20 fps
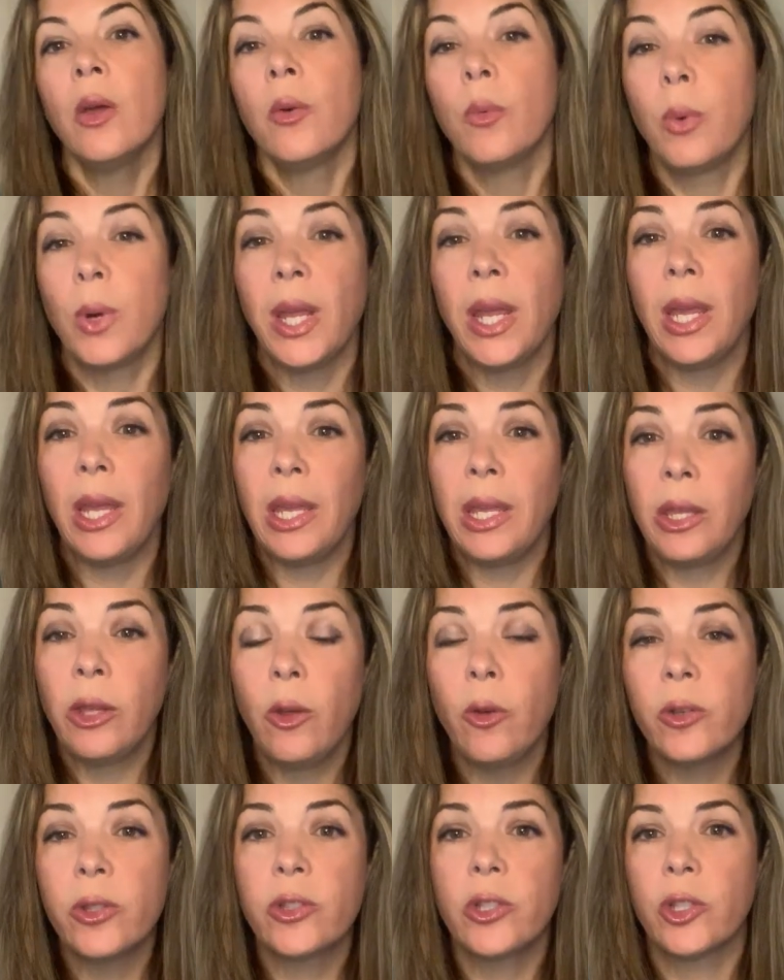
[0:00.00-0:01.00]
We
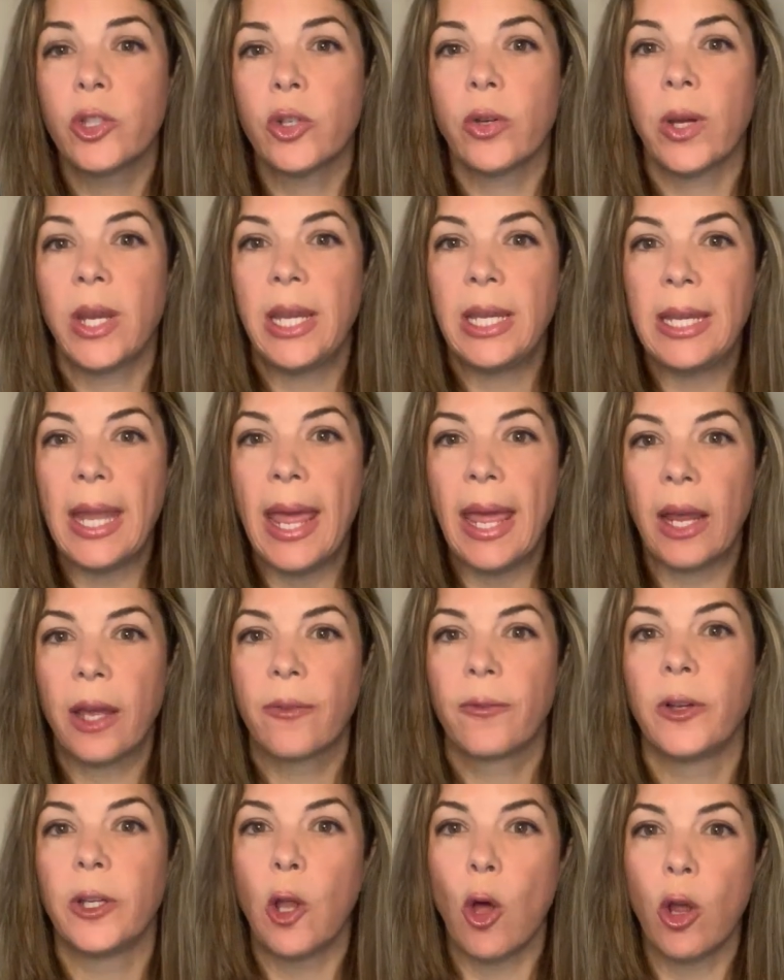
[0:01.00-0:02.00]
used to treat
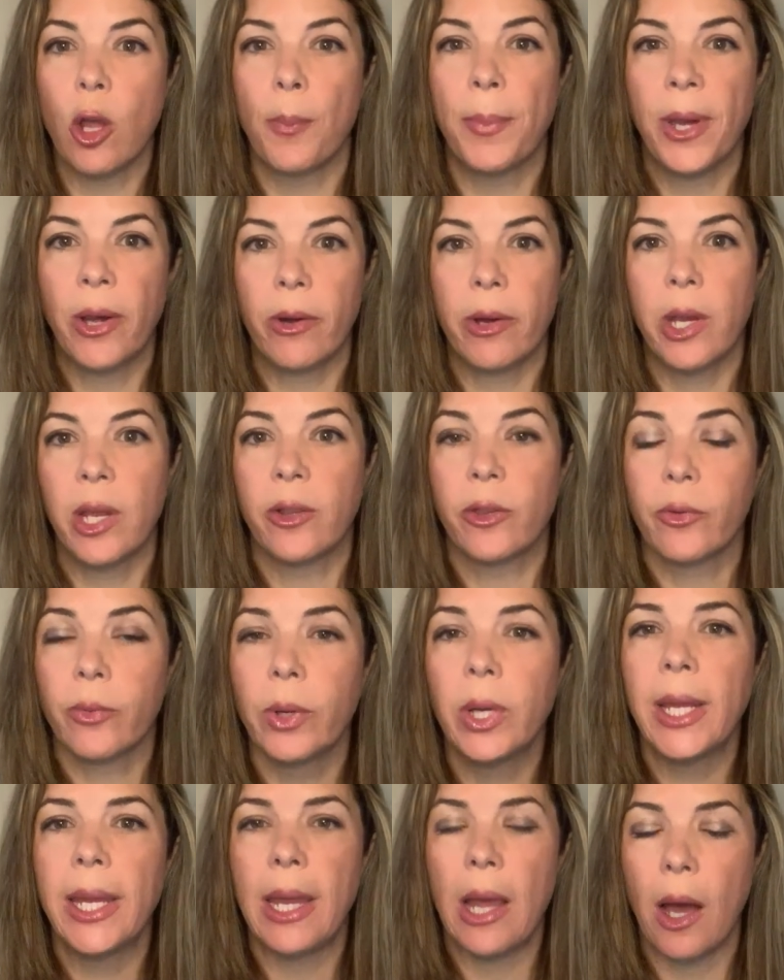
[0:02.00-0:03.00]
NEC for longer periods,
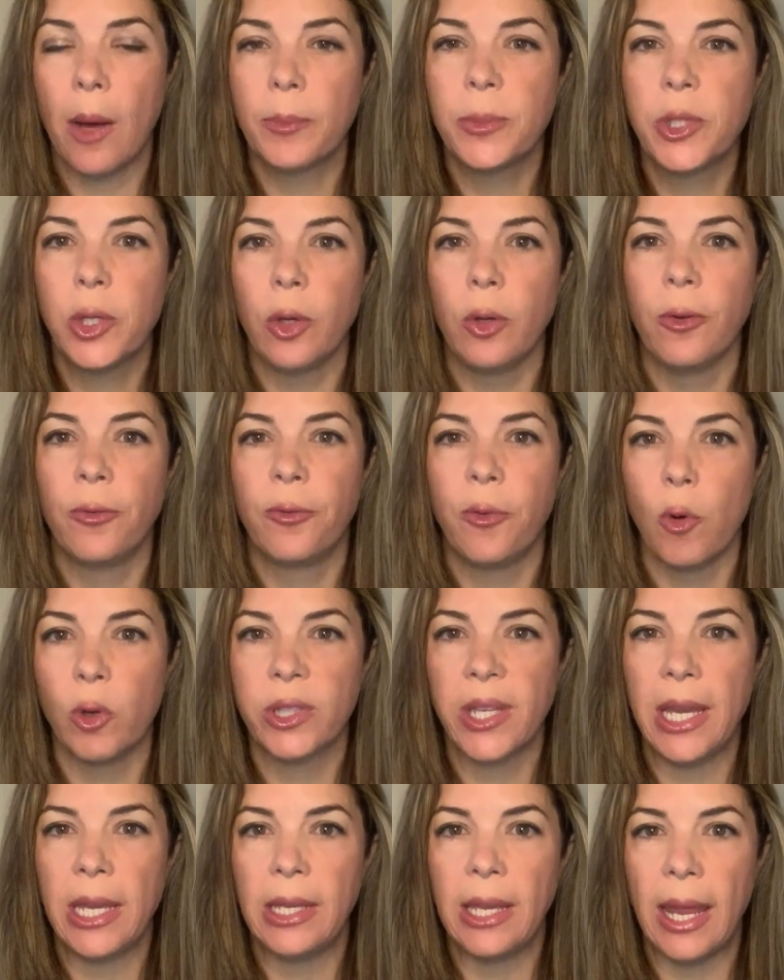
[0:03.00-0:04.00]
really up to
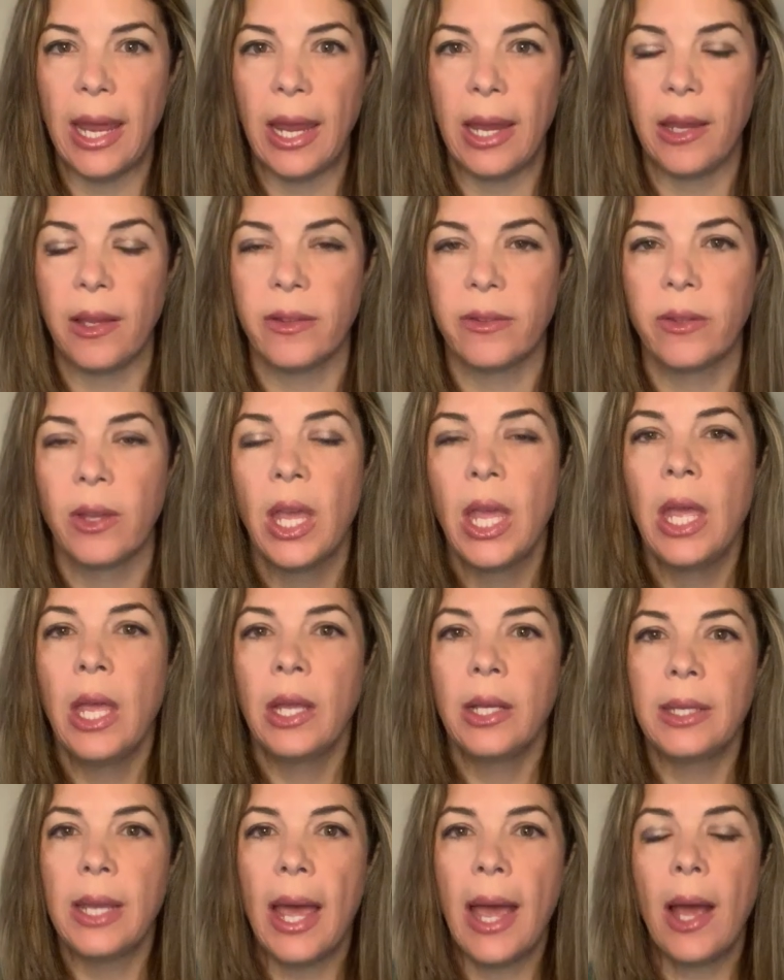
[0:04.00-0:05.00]
14 days.
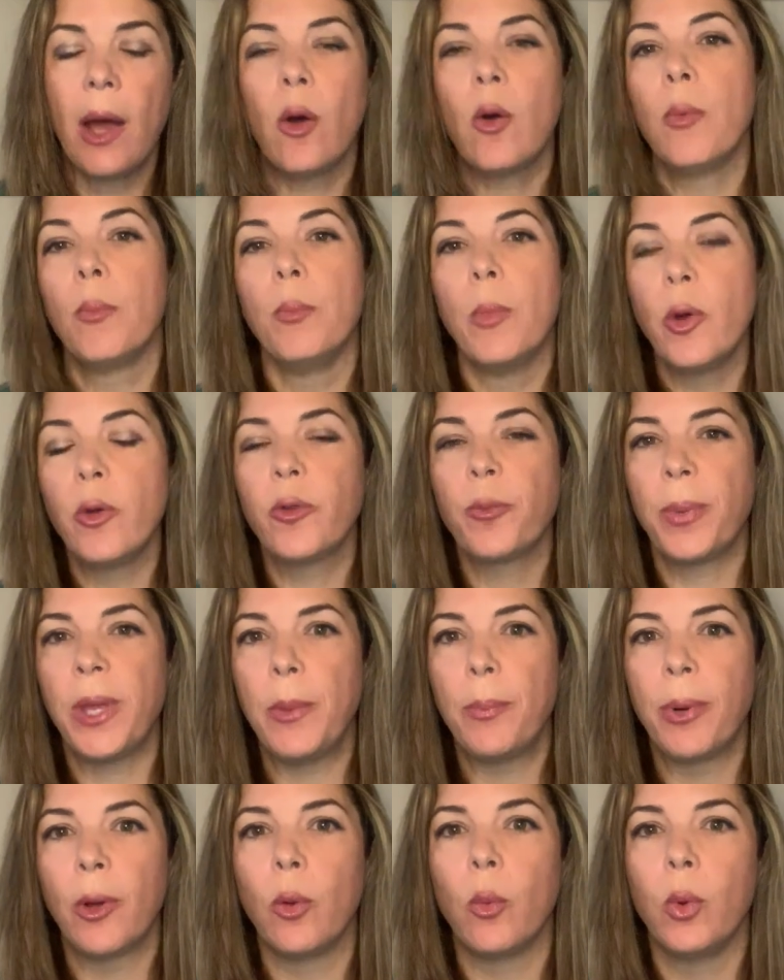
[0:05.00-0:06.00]
Now, most
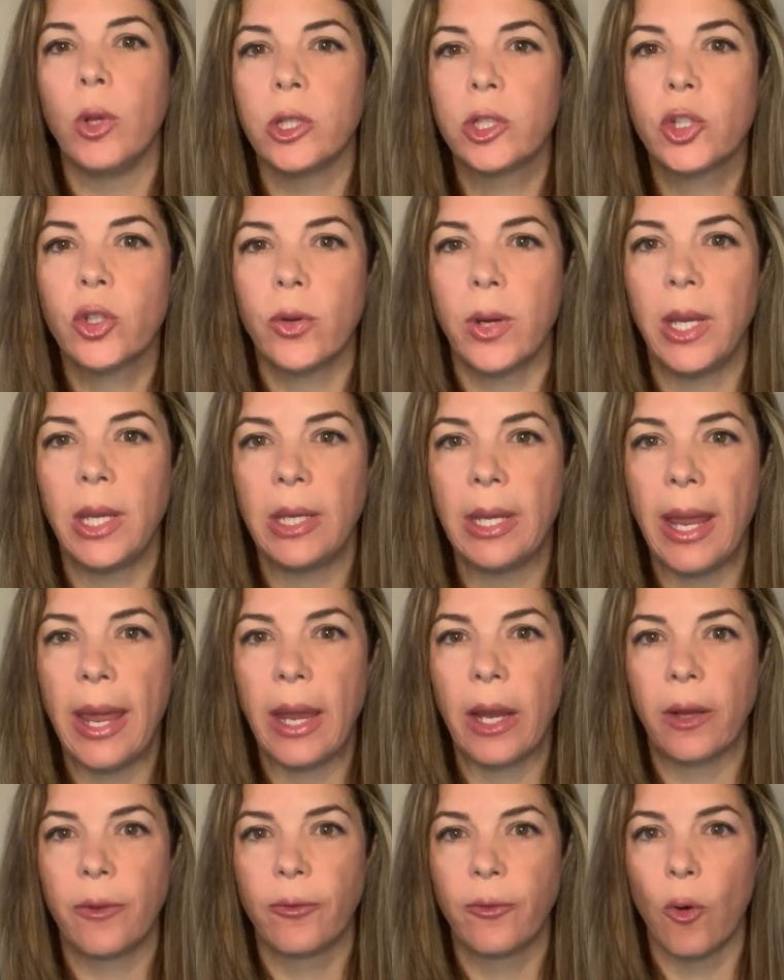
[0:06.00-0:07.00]
people will treat
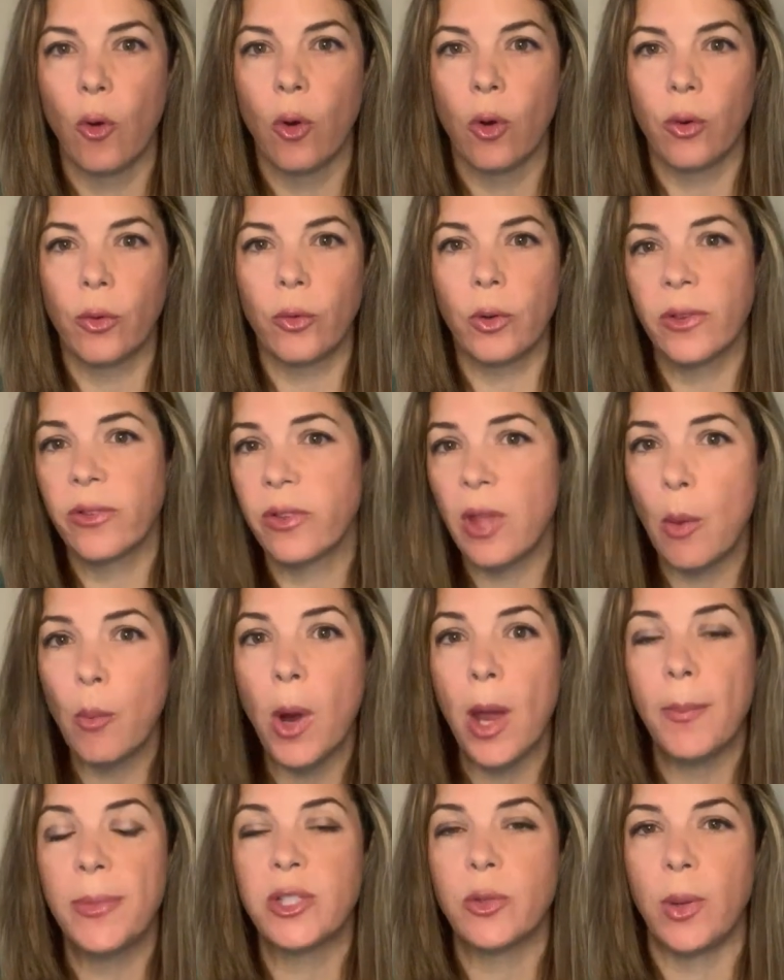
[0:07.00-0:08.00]
NEC for
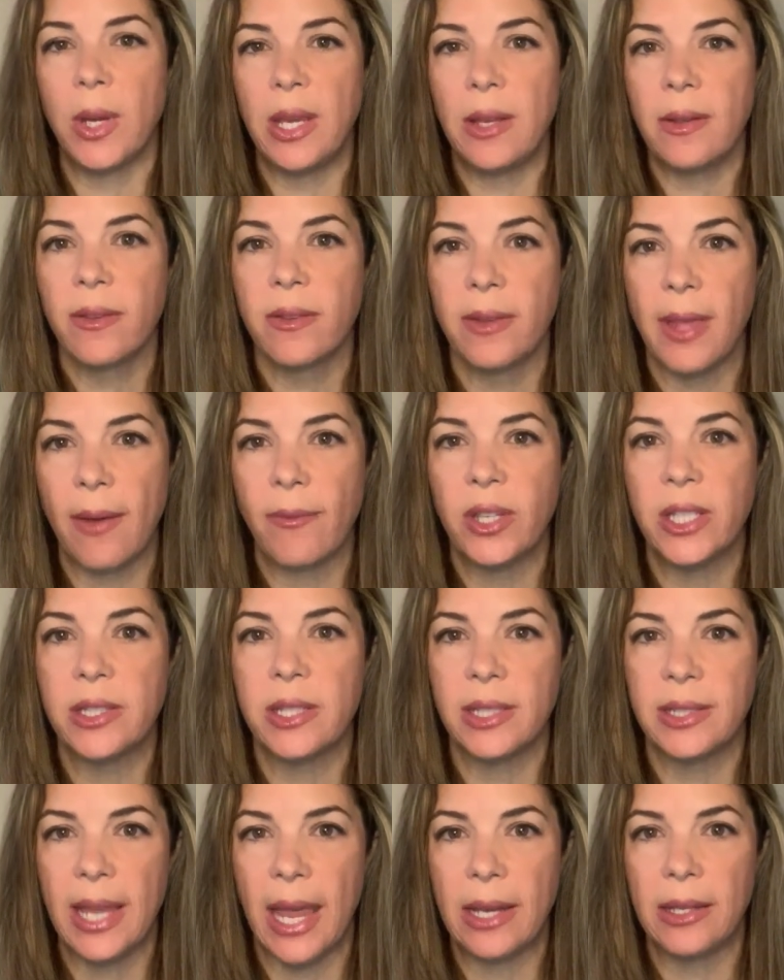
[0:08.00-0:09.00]
somewhere between 7
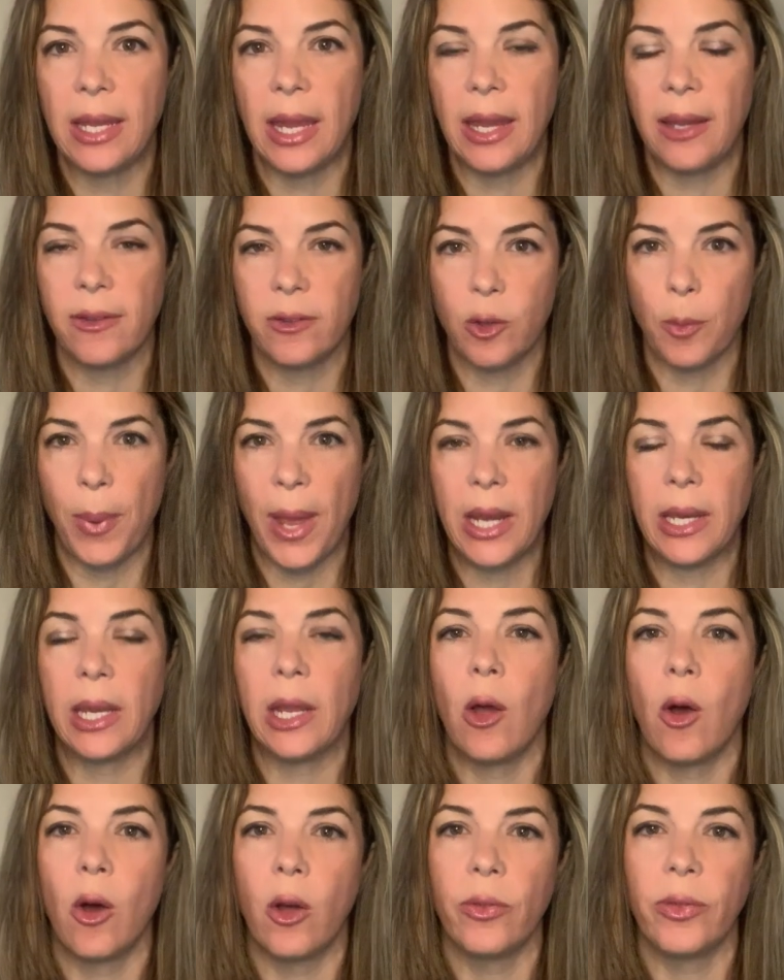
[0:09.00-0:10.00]
to 10 days,
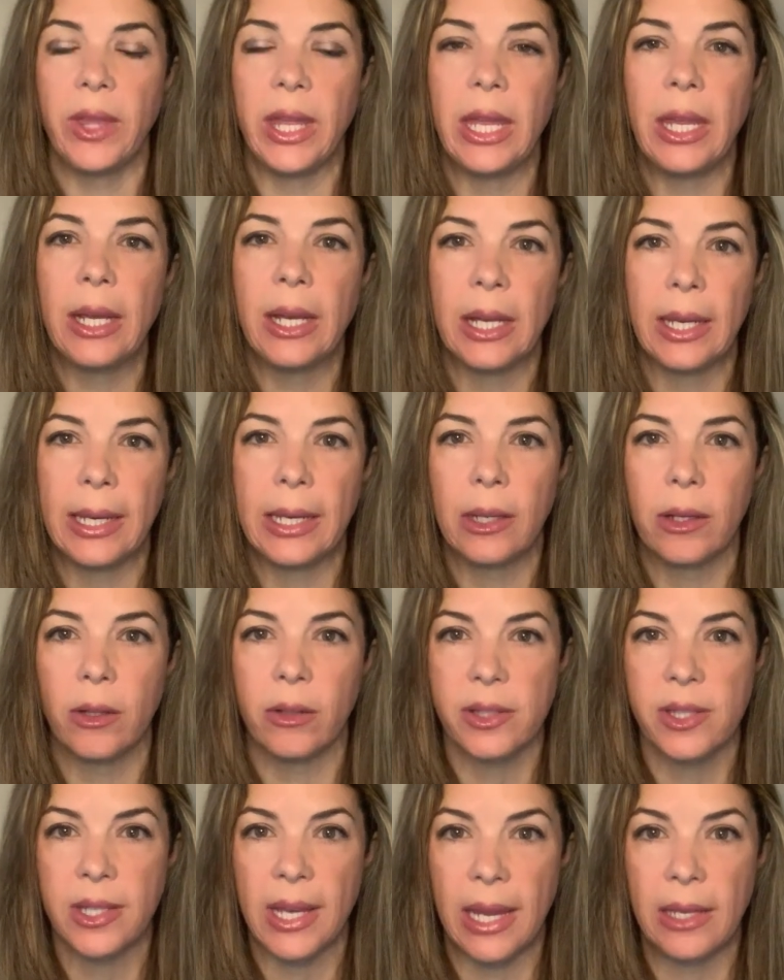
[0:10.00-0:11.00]
depending on the
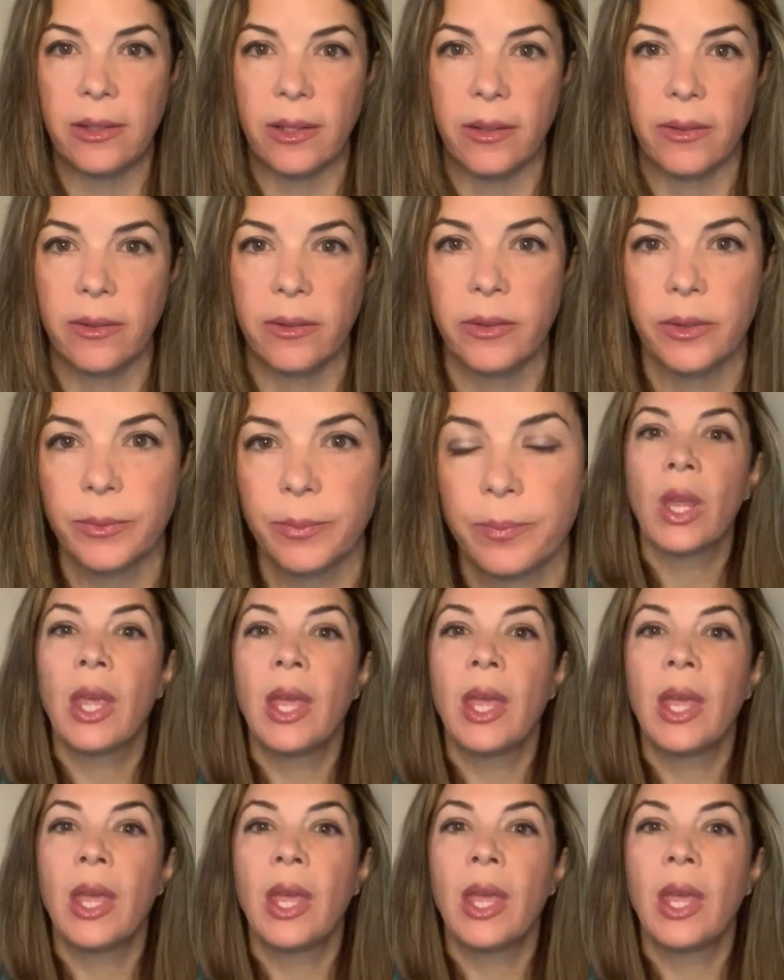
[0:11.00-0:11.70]
clinical status.